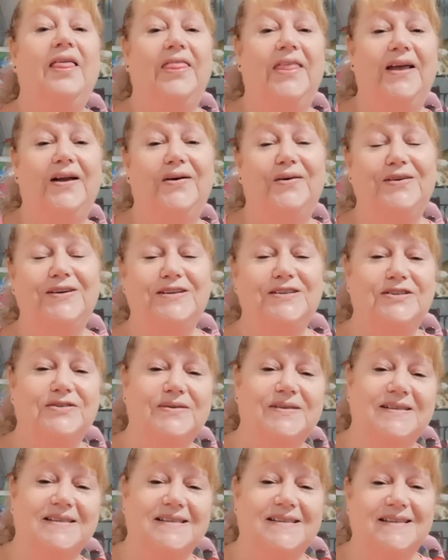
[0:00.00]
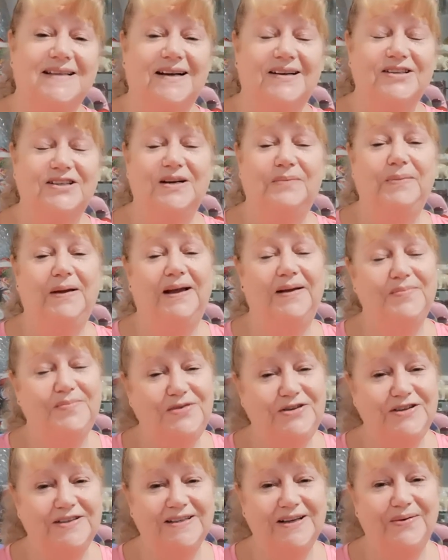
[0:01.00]
They got into a discussion about
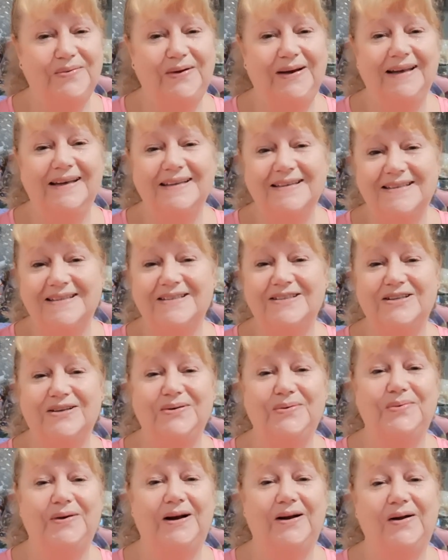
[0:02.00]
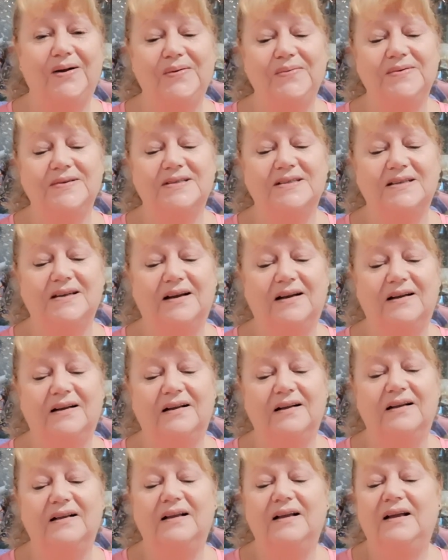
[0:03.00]
music we listened to when I was
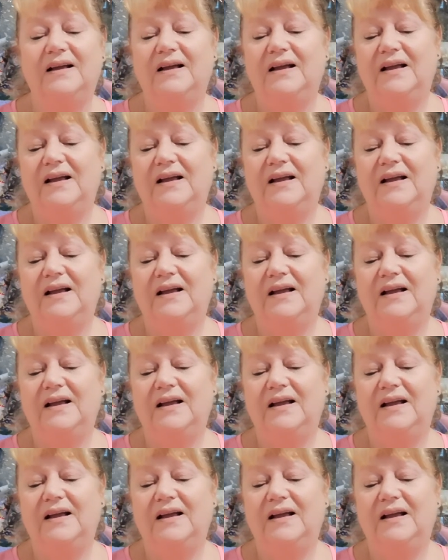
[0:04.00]
young,